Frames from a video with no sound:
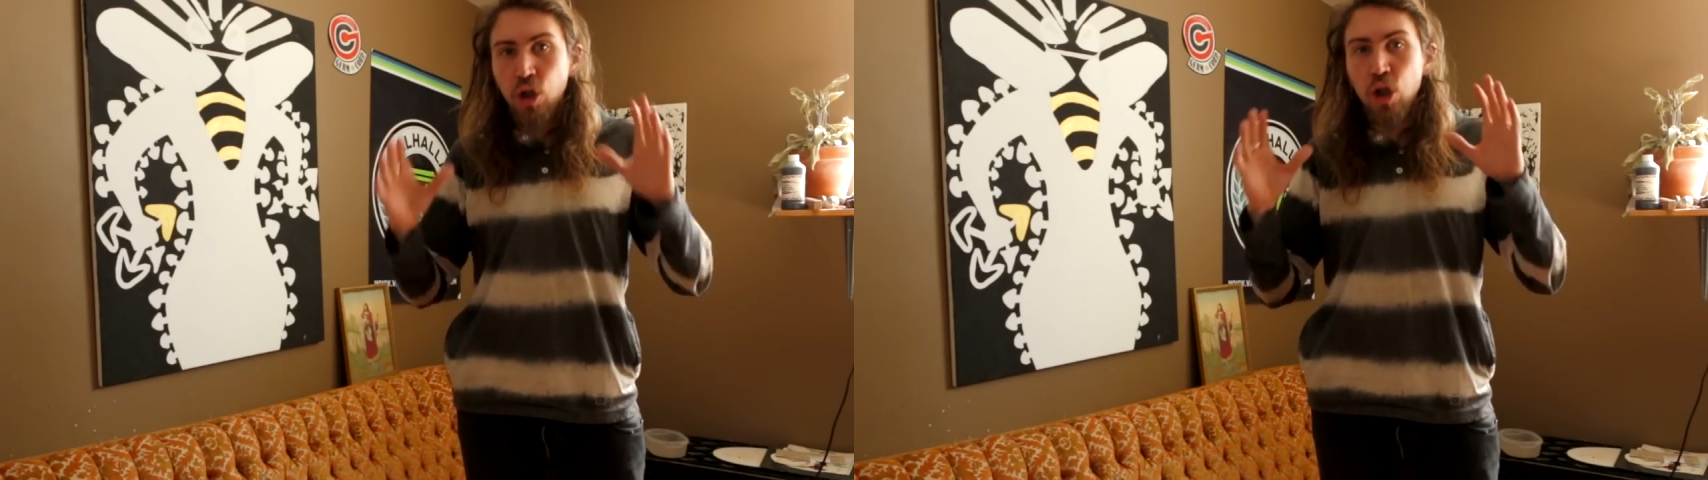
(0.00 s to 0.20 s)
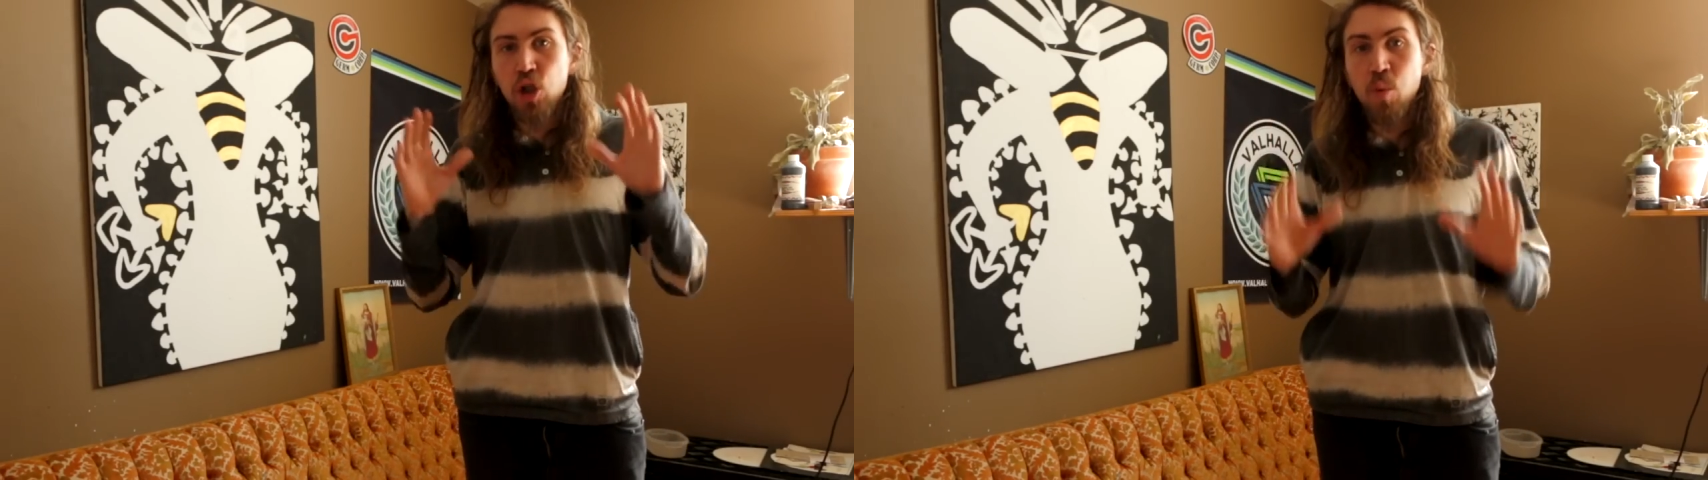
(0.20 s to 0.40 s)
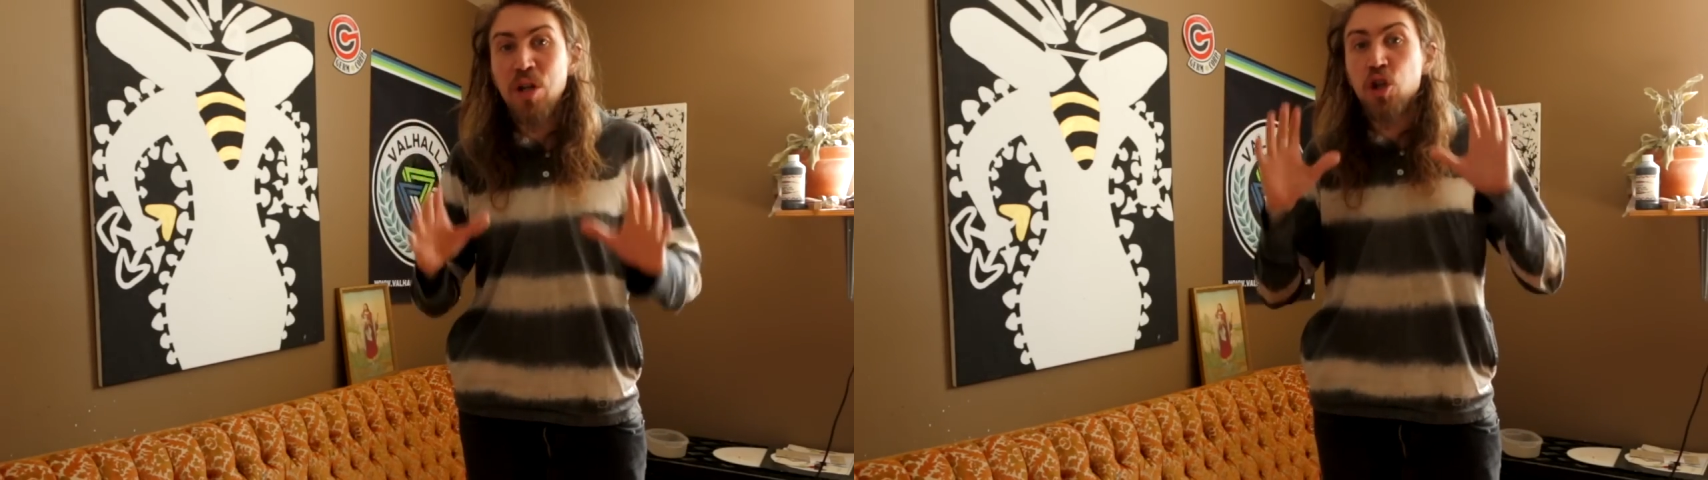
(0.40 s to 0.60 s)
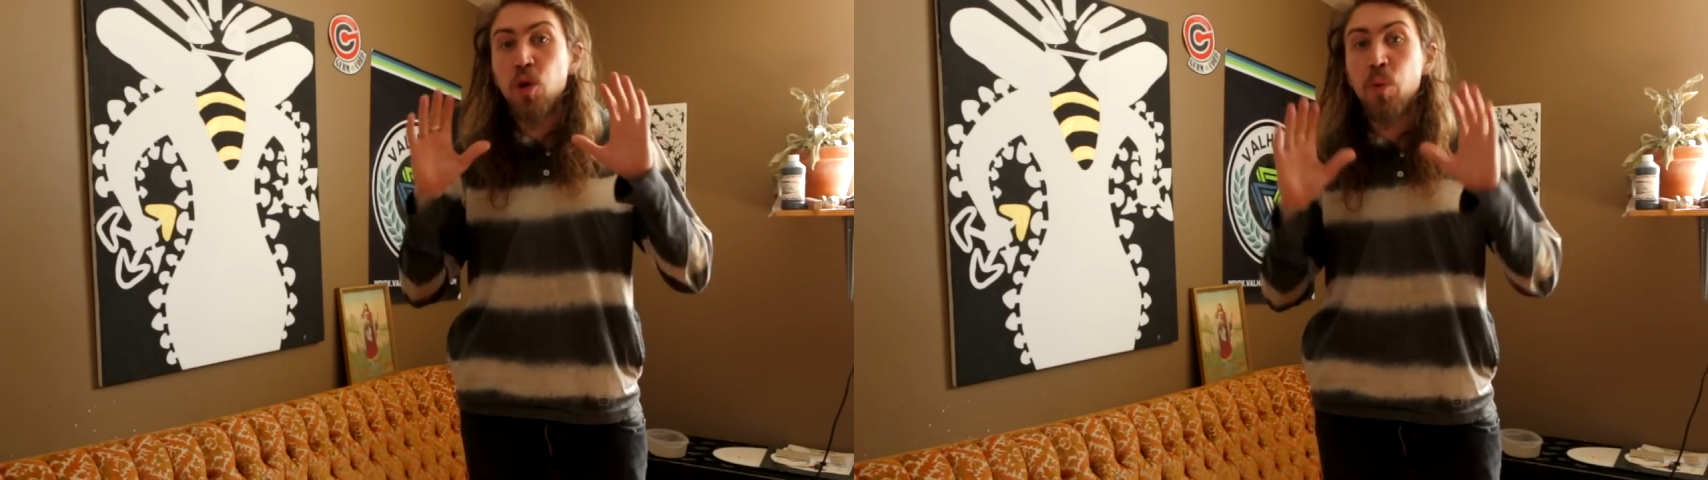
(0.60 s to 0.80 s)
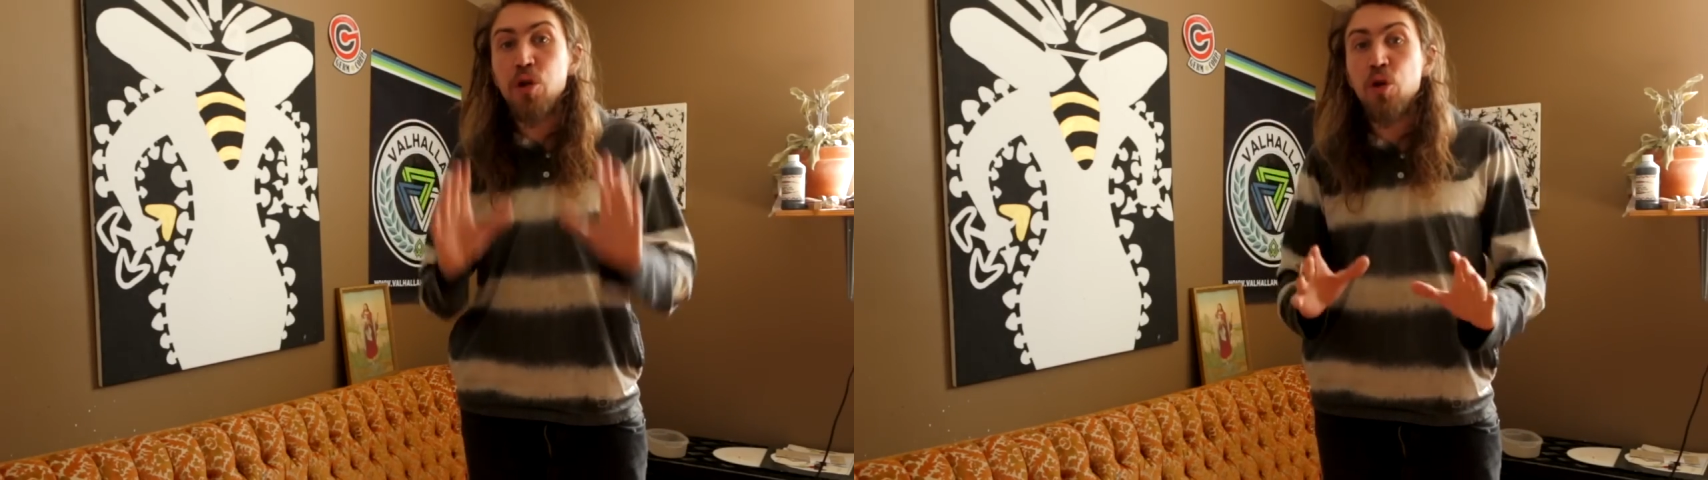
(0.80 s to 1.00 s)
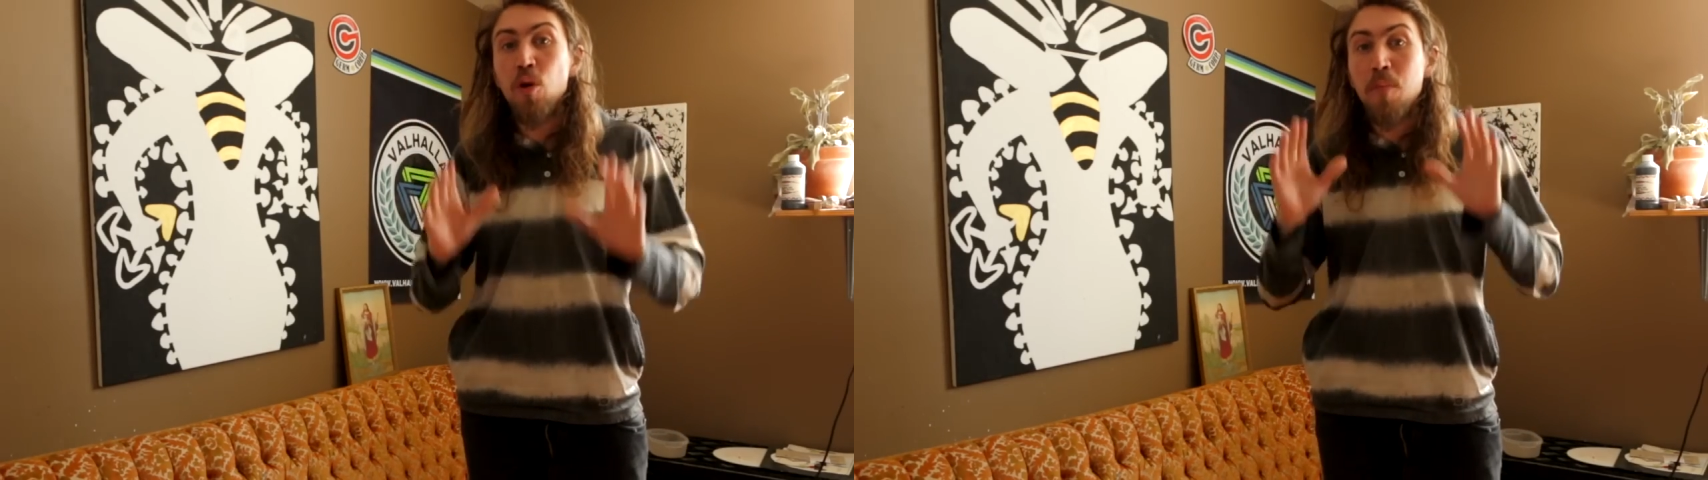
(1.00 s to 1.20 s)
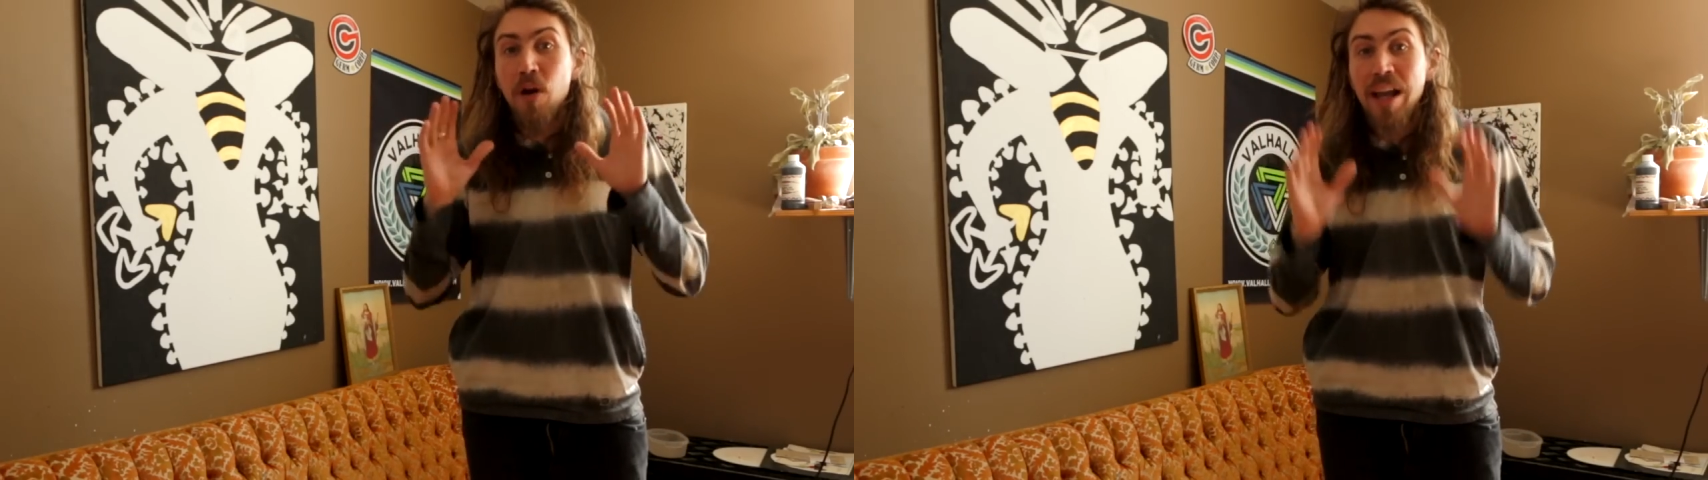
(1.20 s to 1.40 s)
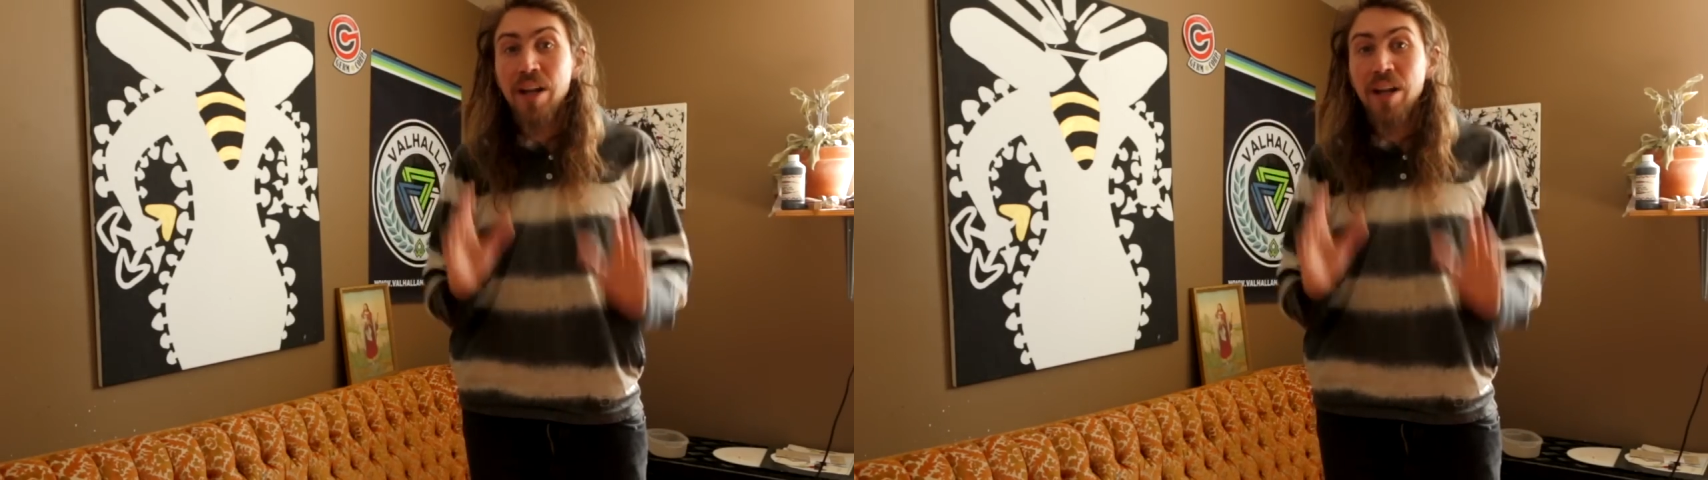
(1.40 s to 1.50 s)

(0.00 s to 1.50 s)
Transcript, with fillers: to switch to renewable